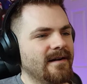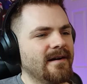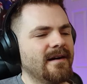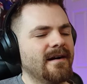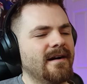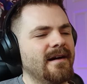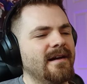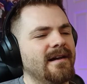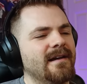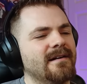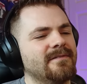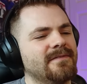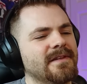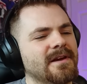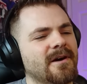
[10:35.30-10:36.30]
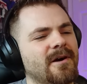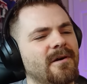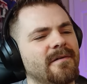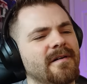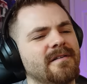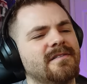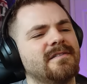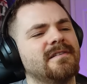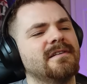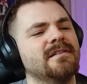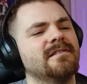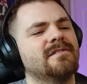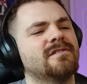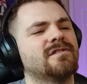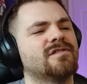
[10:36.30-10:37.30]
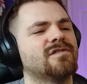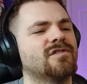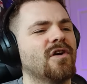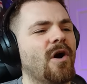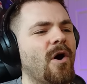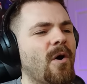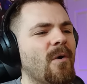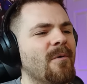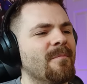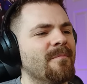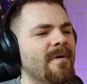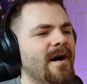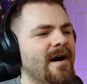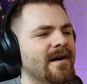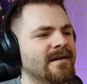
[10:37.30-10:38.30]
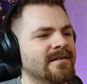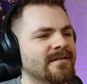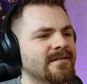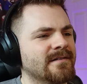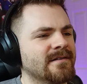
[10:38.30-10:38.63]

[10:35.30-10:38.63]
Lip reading: Oh, I love the OST so much.